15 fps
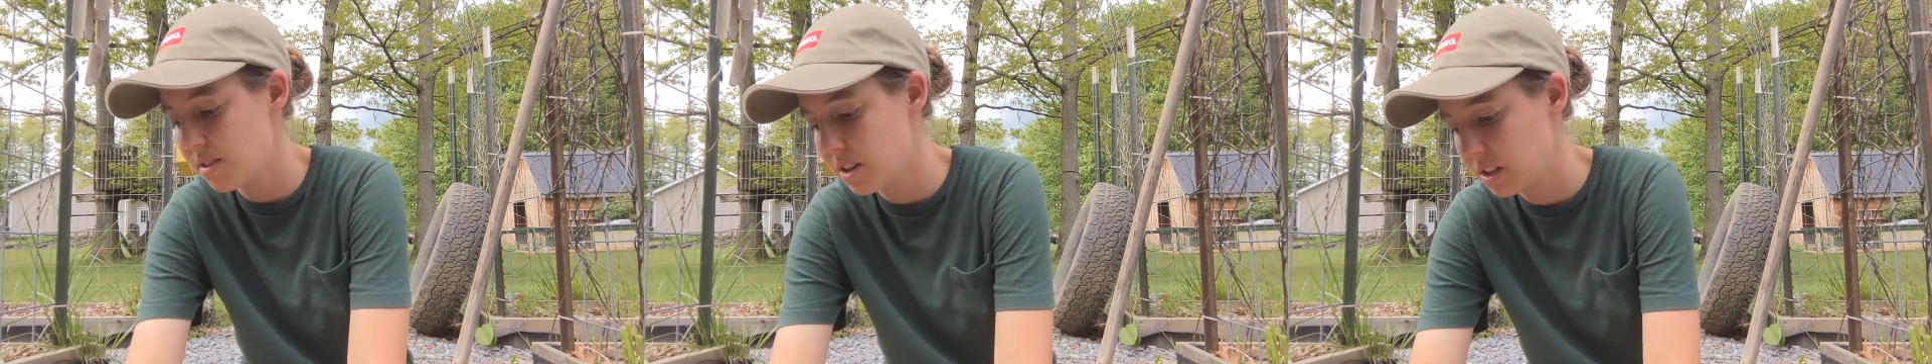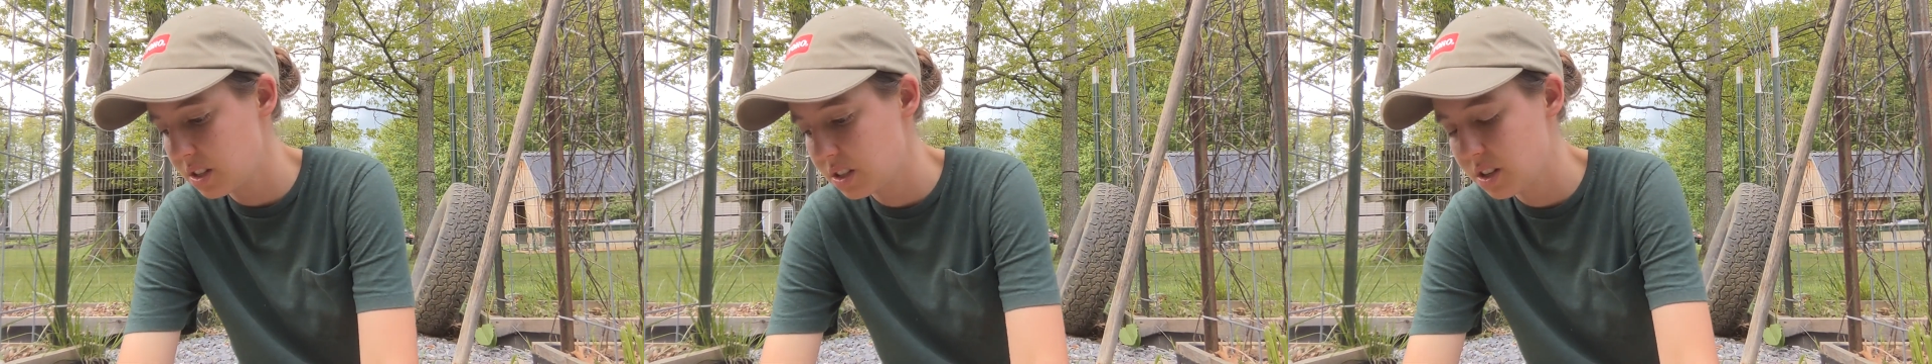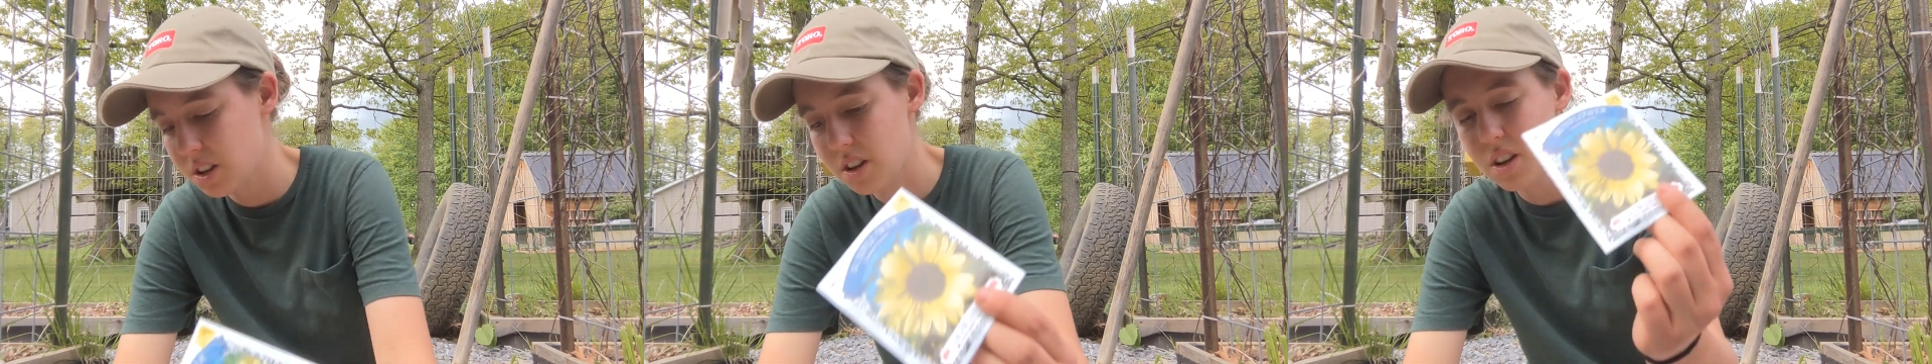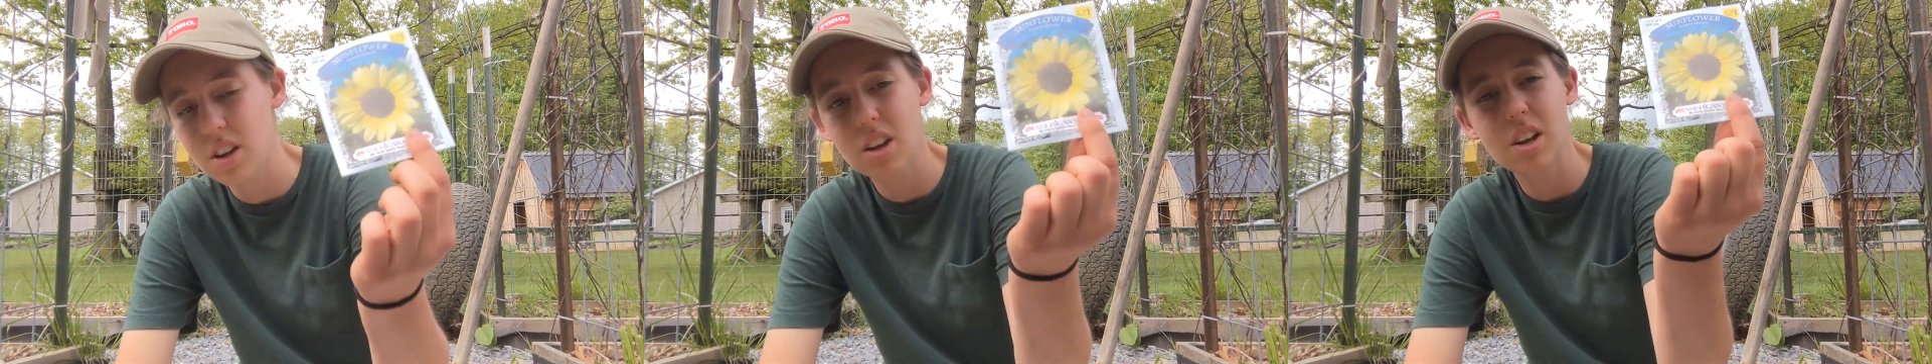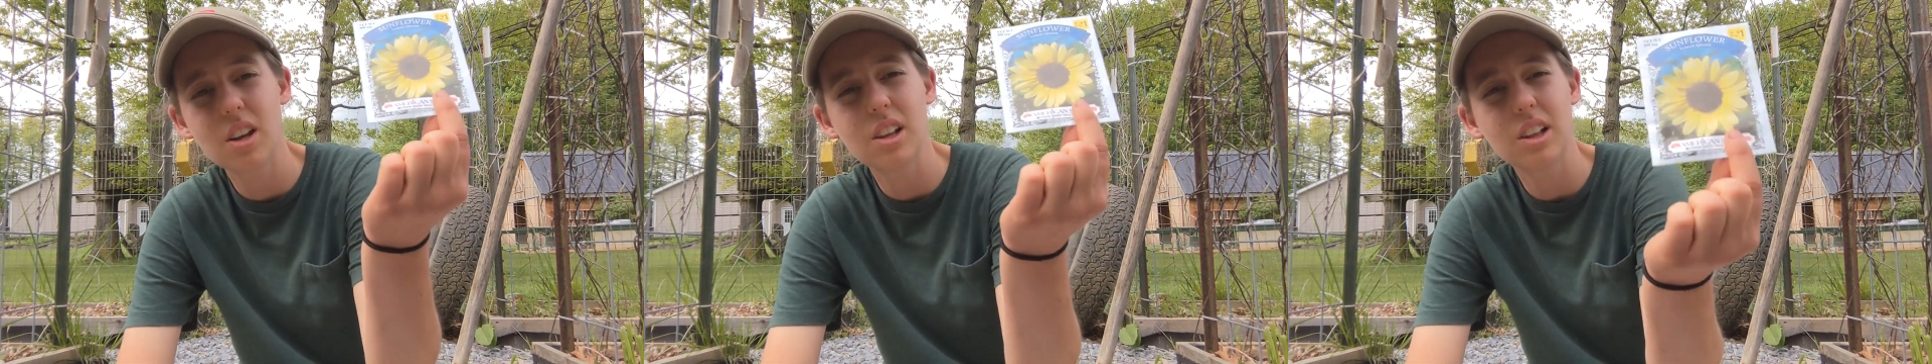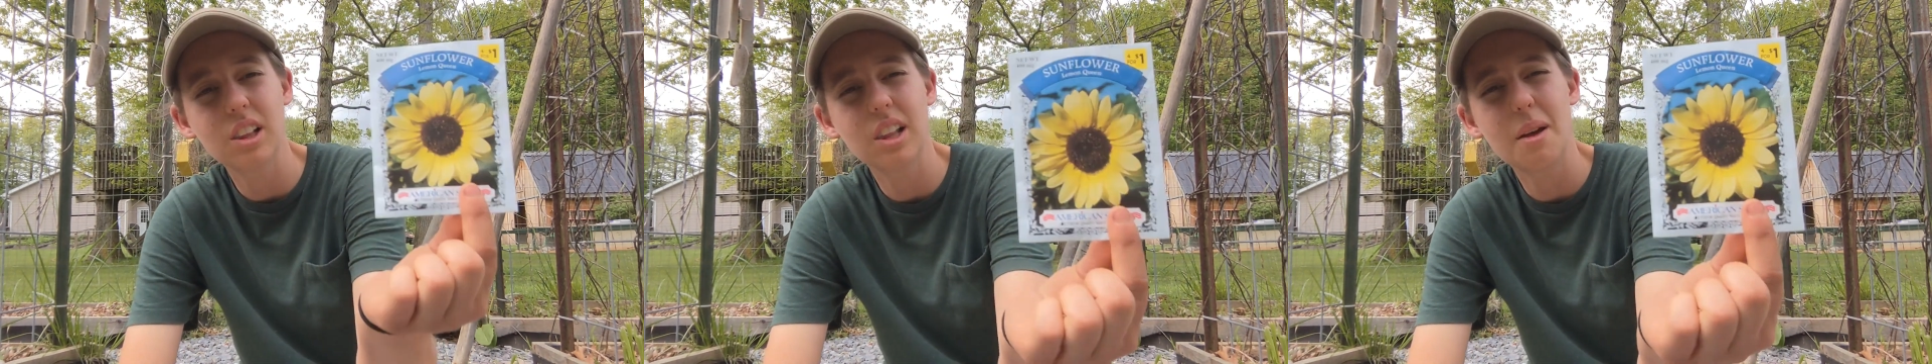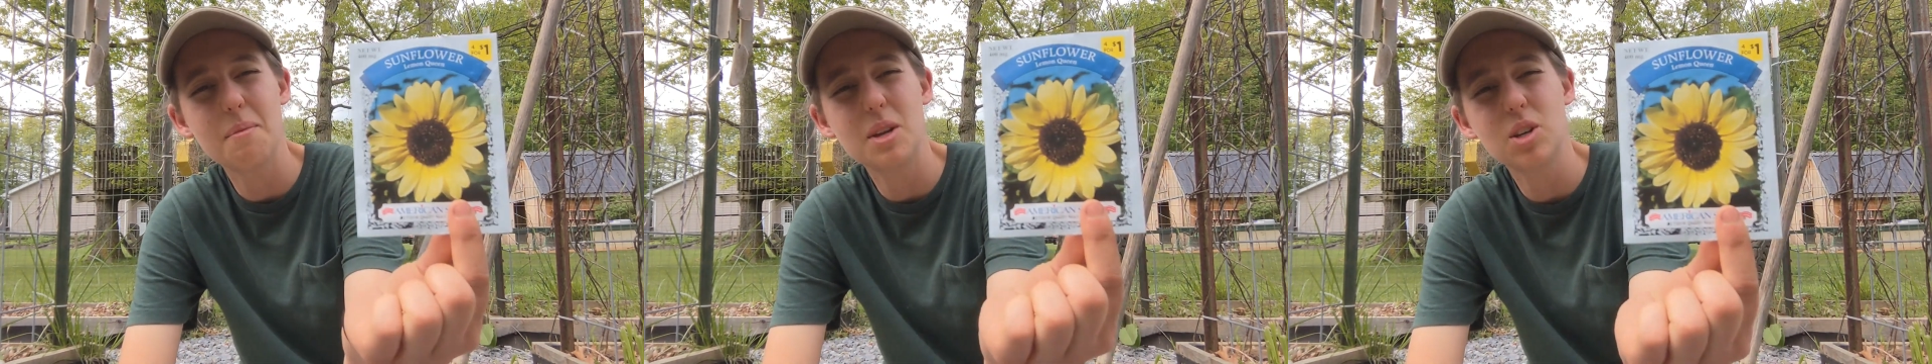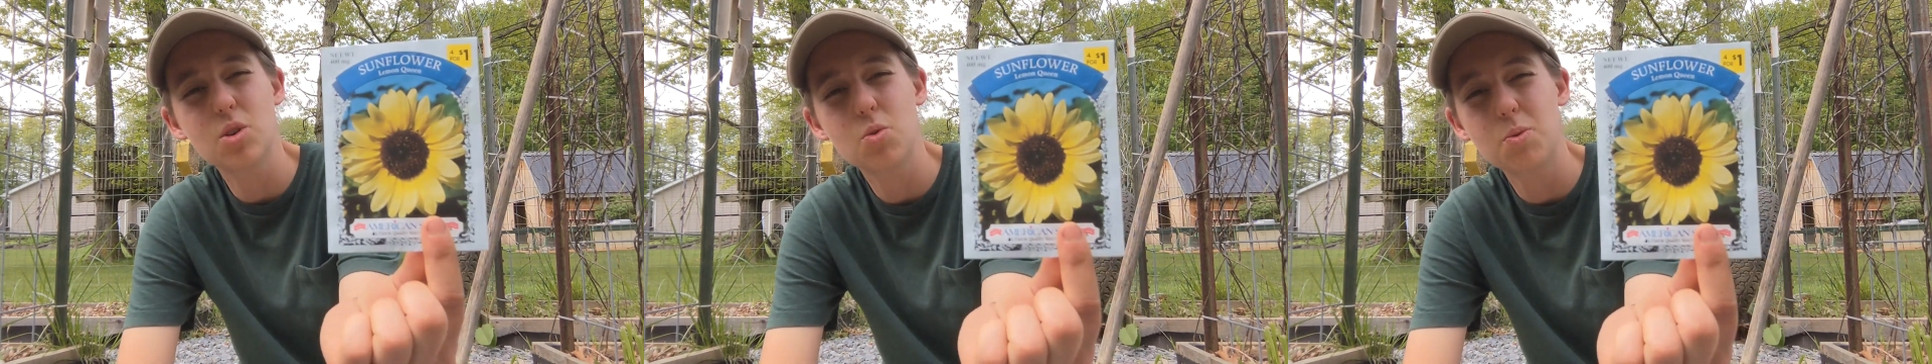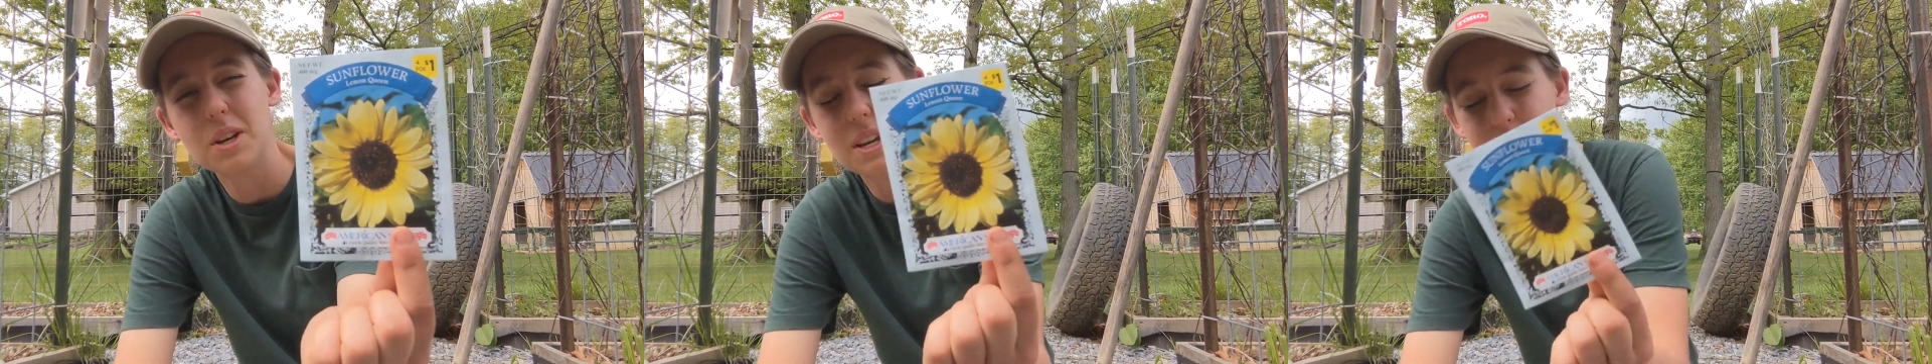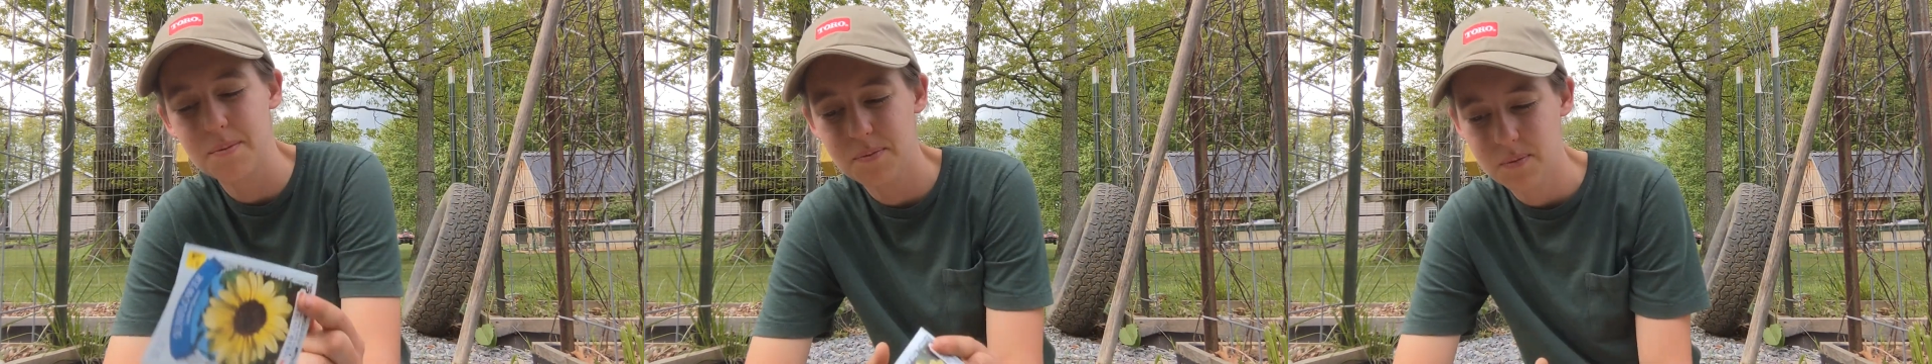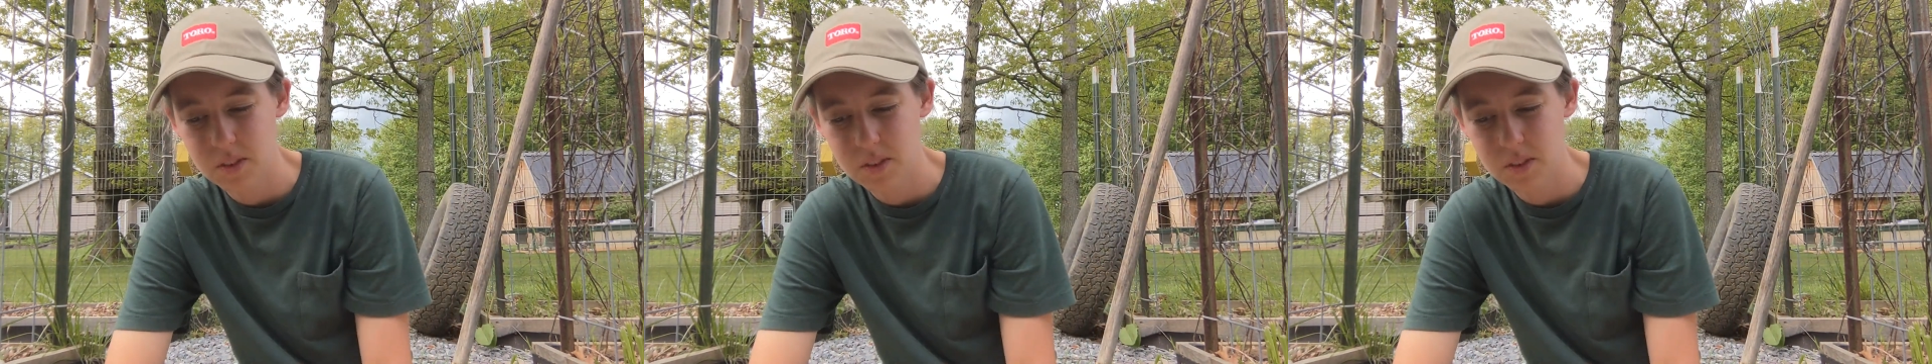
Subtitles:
this lemon queen.